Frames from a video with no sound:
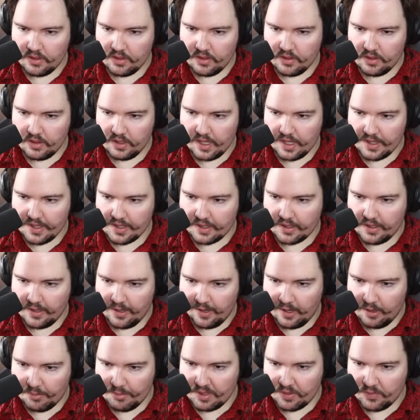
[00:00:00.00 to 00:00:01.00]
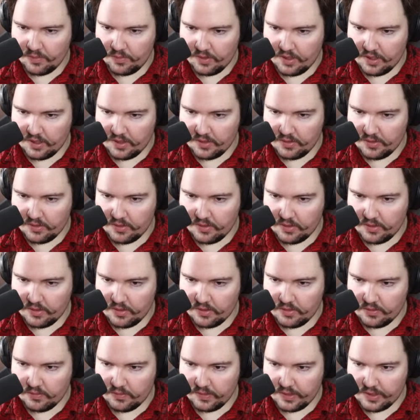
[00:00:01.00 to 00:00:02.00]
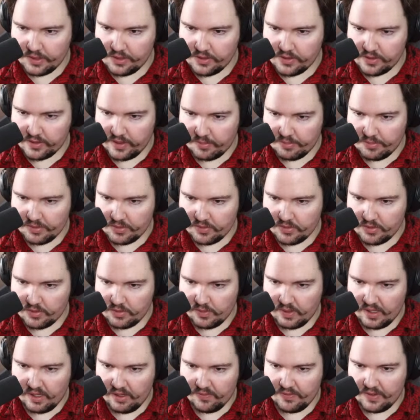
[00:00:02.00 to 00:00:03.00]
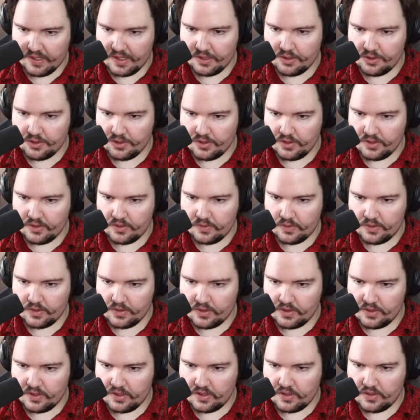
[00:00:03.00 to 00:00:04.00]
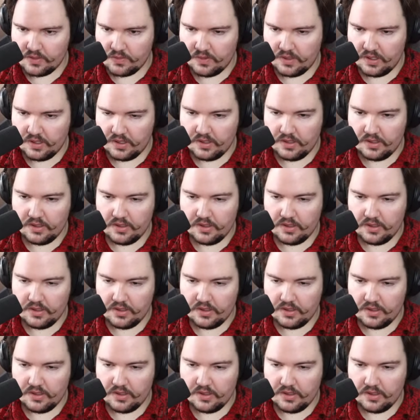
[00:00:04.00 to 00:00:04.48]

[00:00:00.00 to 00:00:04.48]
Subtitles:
Yeah, the common one reaches up to 12 inches, which is this one.